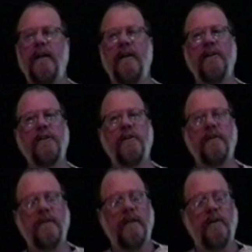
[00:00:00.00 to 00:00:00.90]
are going
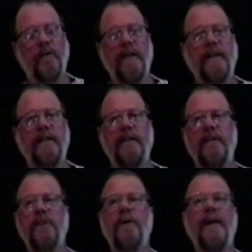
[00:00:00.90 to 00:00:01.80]
to awaken
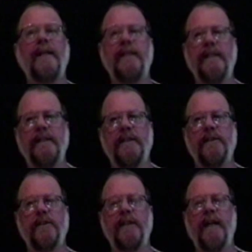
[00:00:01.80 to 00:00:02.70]
new ideas
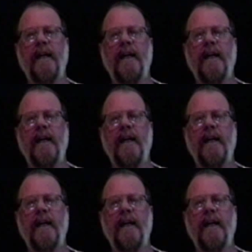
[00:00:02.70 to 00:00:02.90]
into you.